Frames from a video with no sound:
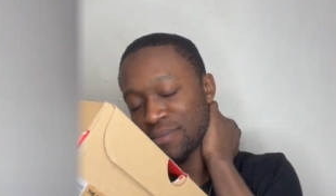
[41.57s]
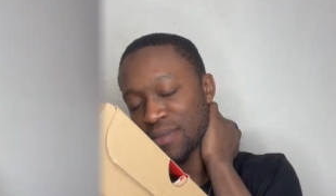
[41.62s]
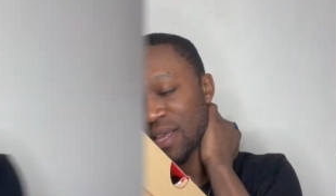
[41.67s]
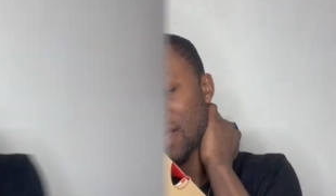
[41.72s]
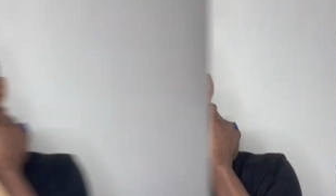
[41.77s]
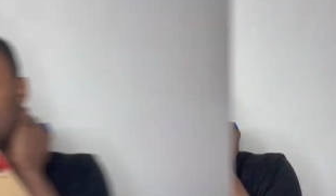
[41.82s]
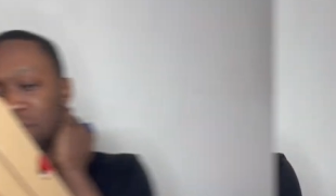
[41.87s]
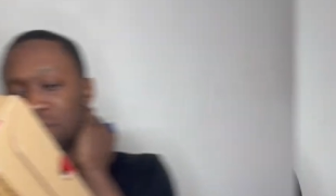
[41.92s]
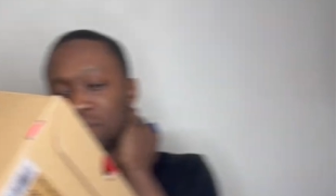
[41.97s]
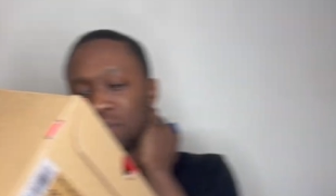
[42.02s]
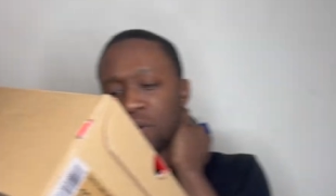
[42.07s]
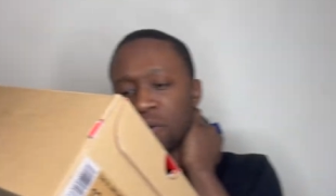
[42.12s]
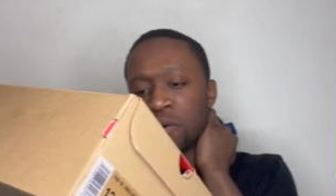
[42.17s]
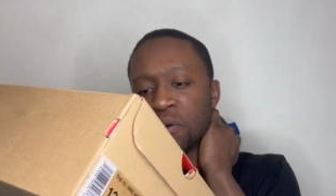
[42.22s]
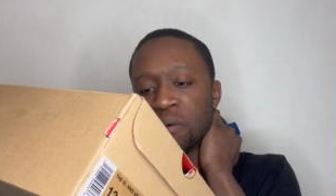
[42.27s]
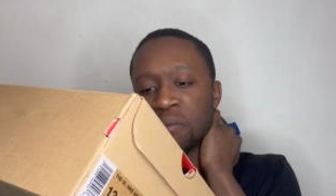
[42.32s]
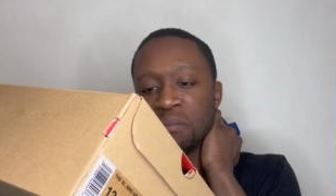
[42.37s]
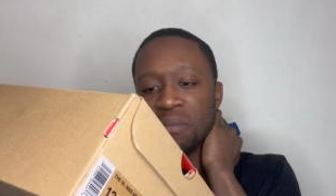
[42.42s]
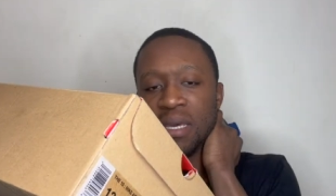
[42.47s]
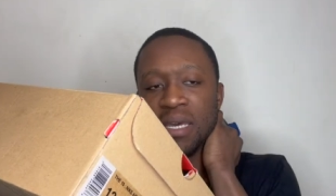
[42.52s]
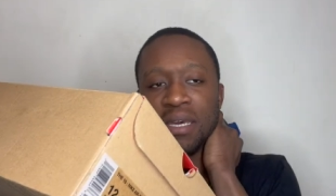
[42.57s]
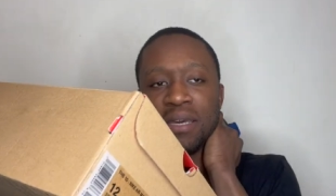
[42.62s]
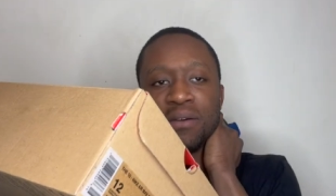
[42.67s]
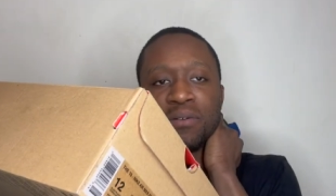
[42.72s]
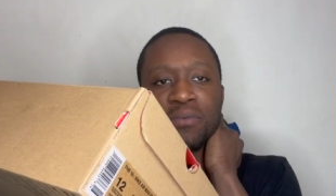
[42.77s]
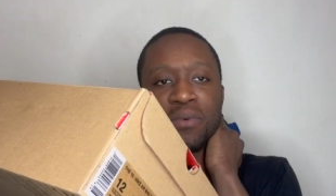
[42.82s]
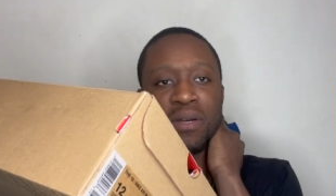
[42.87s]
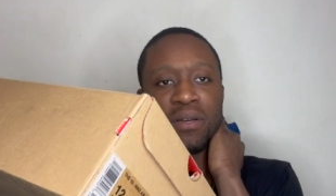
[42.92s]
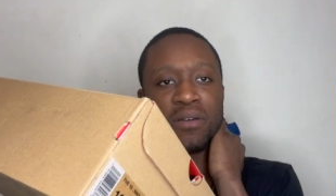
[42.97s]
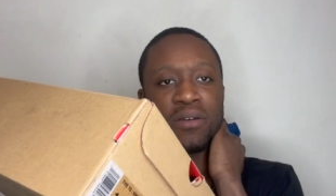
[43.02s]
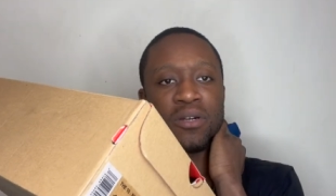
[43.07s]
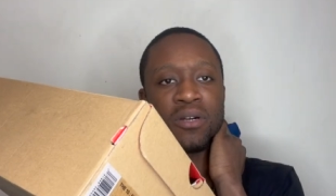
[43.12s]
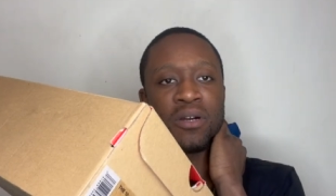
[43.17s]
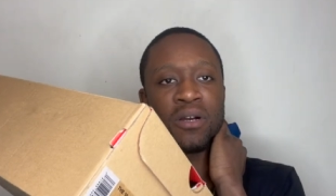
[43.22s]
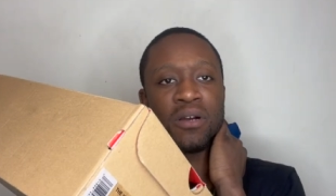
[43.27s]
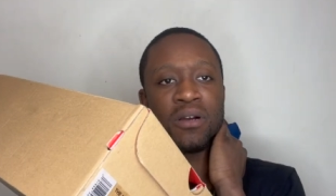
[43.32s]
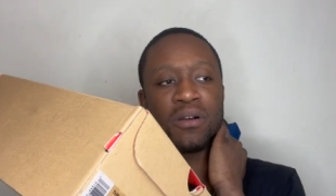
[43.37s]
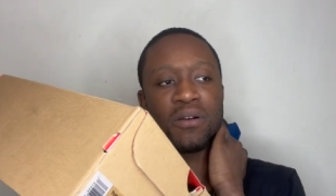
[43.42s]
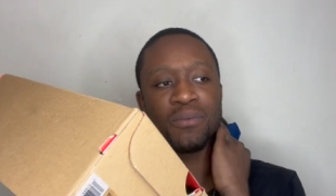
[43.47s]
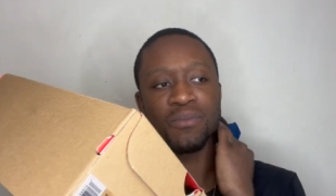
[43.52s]
but knowing me, when
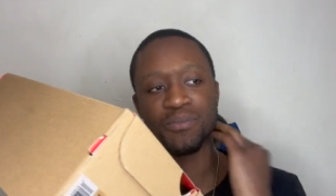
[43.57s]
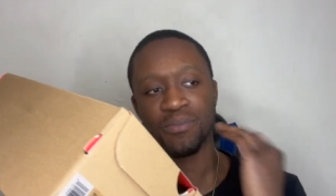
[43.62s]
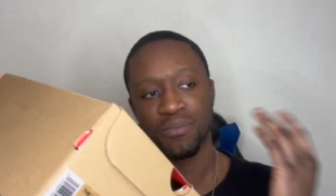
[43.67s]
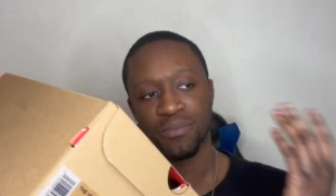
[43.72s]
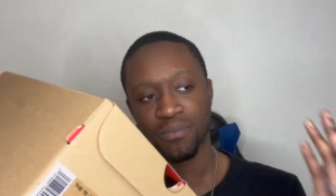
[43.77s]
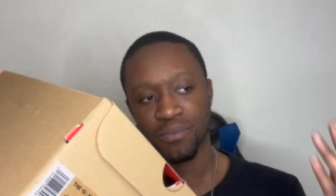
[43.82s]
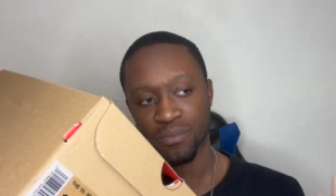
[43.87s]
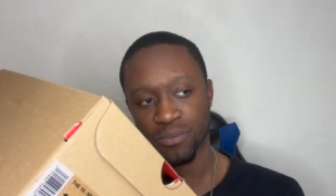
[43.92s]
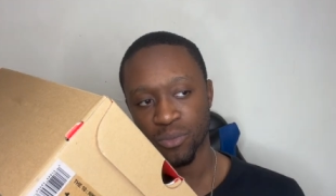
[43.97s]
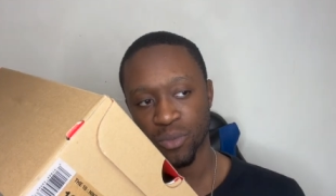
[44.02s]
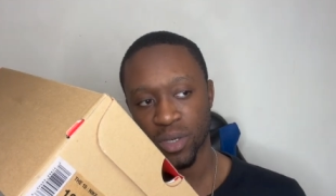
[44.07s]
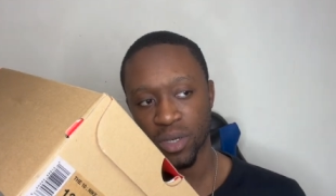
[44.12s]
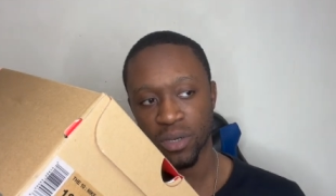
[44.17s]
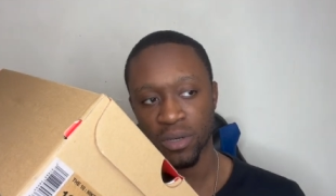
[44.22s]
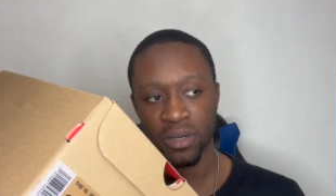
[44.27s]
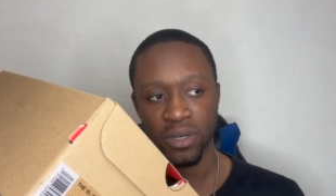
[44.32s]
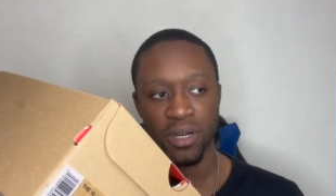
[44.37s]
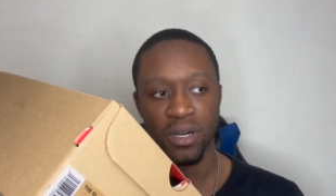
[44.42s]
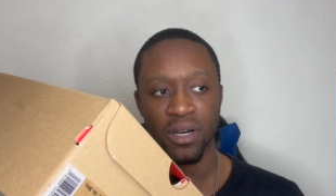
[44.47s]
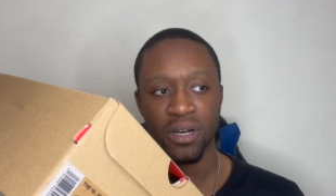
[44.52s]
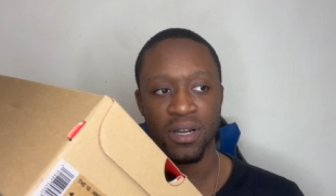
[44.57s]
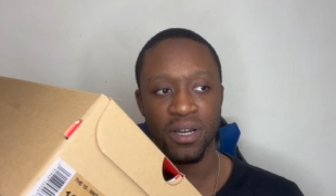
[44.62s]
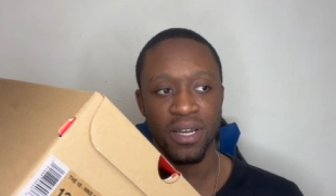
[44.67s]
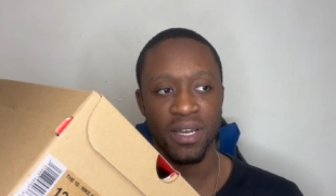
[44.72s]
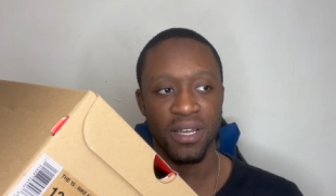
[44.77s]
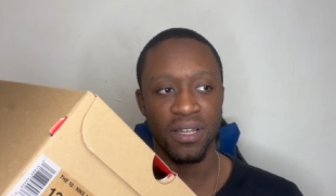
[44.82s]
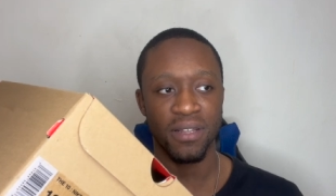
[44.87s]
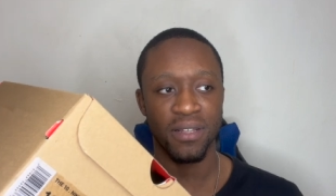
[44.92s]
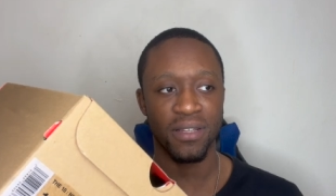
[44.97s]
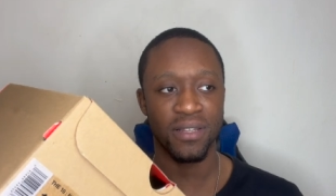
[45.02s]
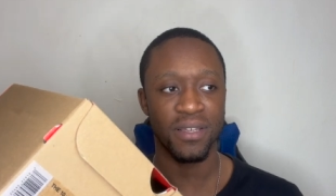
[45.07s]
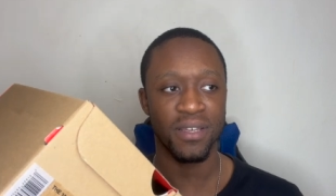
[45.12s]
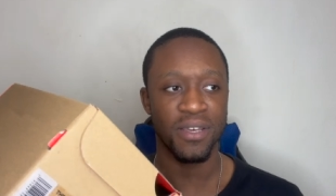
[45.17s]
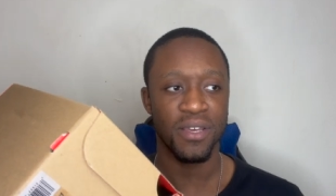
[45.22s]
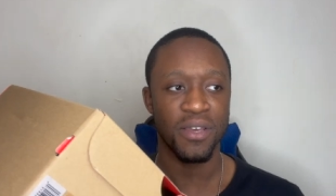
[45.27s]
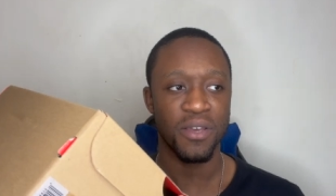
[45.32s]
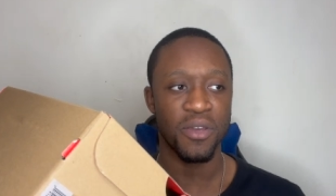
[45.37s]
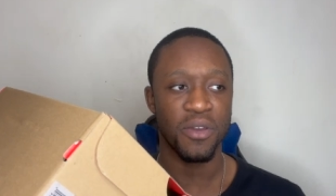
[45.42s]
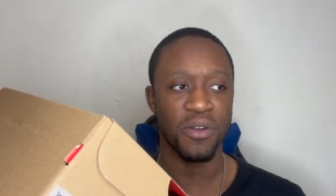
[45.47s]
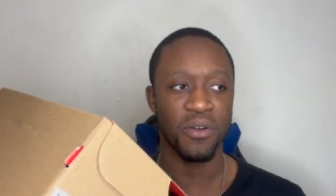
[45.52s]
you're when you're young and
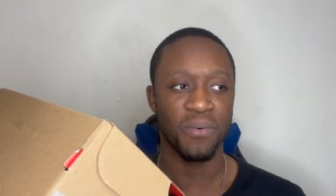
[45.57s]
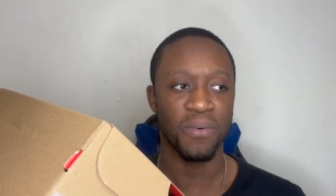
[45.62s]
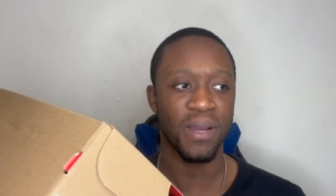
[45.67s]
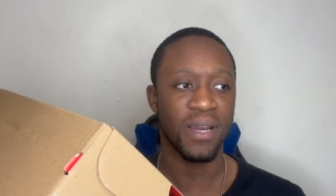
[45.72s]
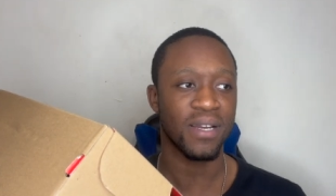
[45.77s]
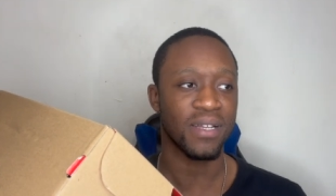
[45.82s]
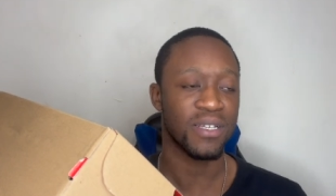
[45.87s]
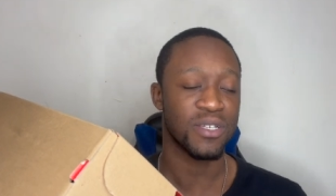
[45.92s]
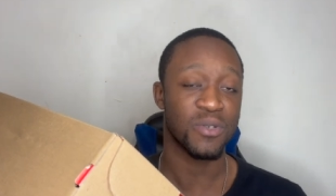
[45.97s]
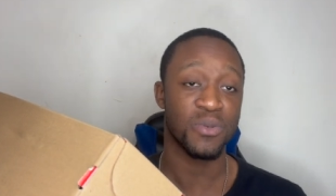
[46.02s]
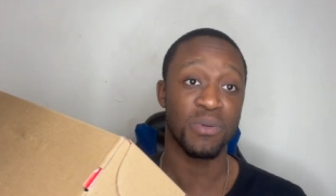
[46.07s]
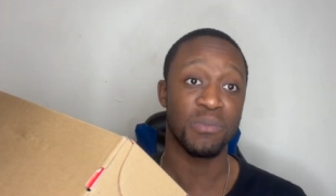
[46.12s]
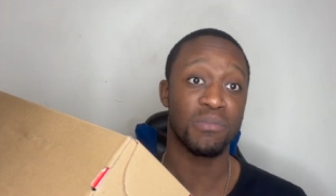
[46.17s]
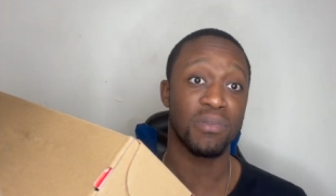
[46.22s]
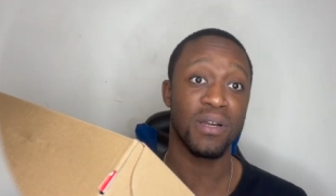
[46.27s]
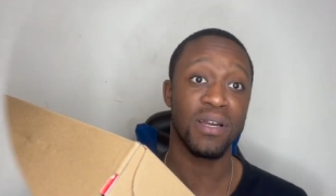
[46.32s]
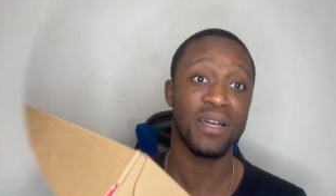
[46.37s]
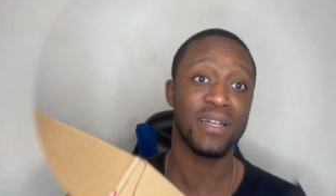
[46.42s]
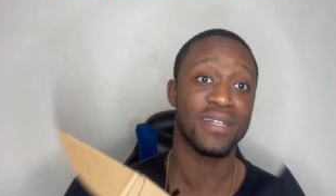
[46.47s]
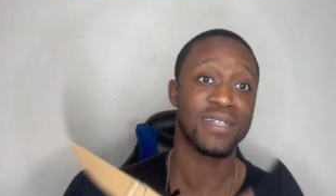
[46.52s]
you're reckless with bread. This